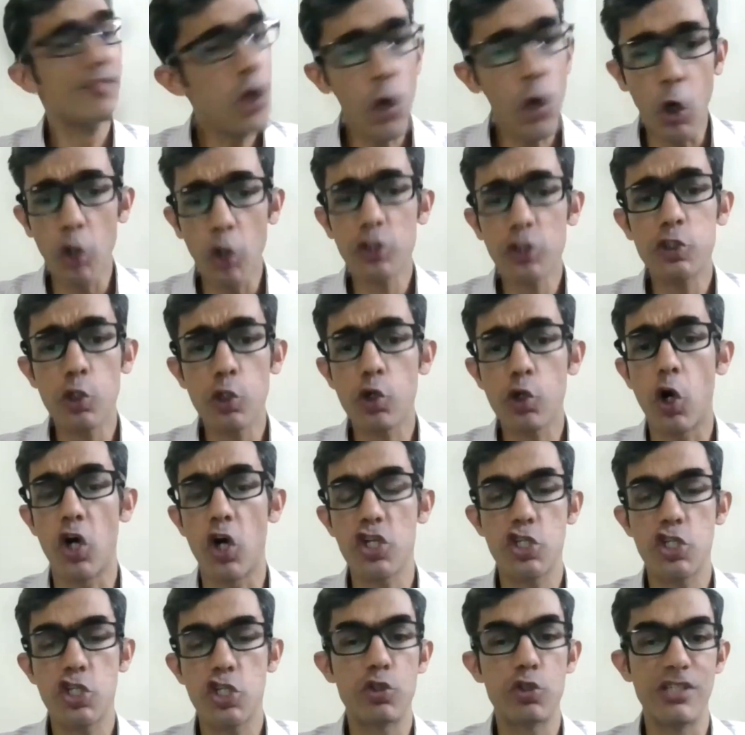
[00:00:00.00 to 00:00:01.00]
Also
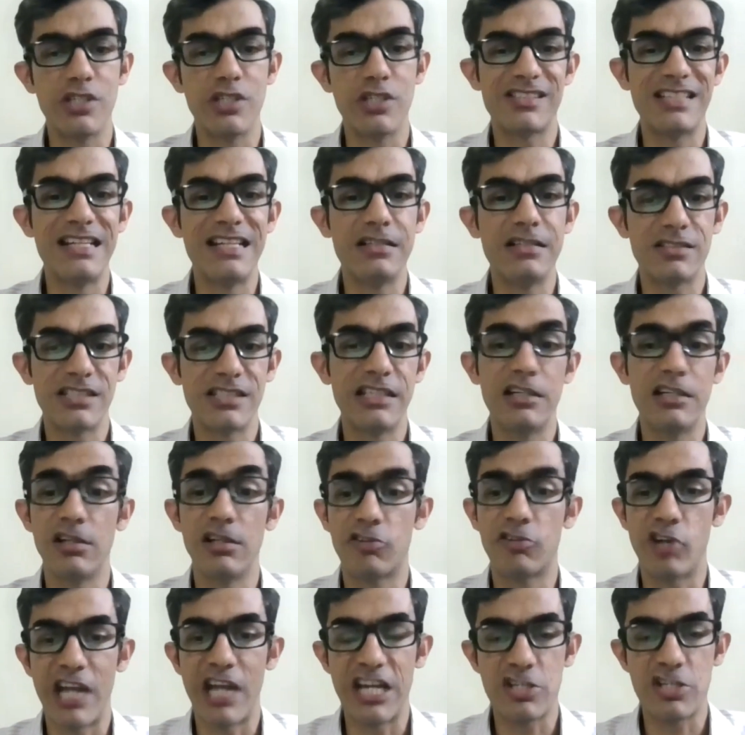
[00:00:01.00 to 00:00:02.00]
caused due to a
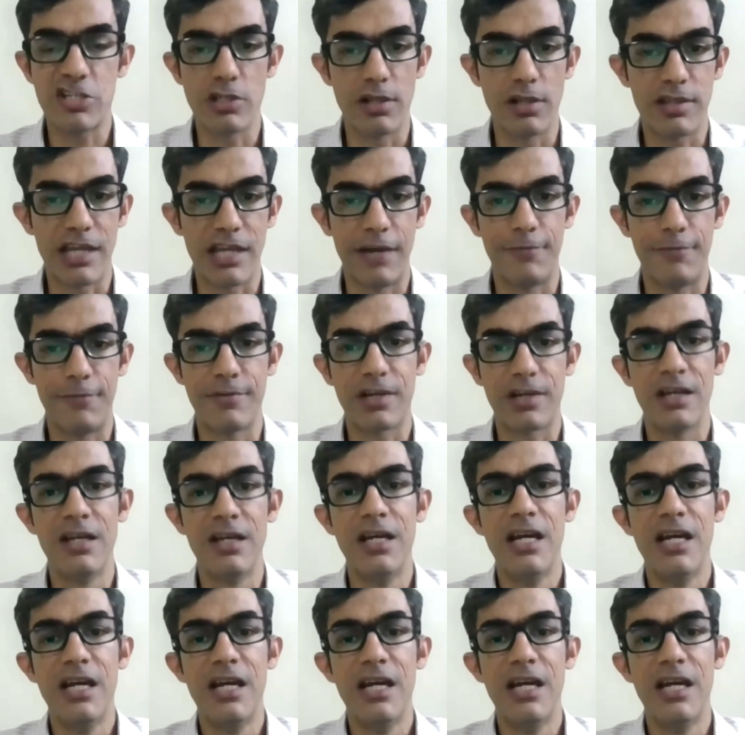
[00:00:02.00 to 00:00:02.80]
single credential theft.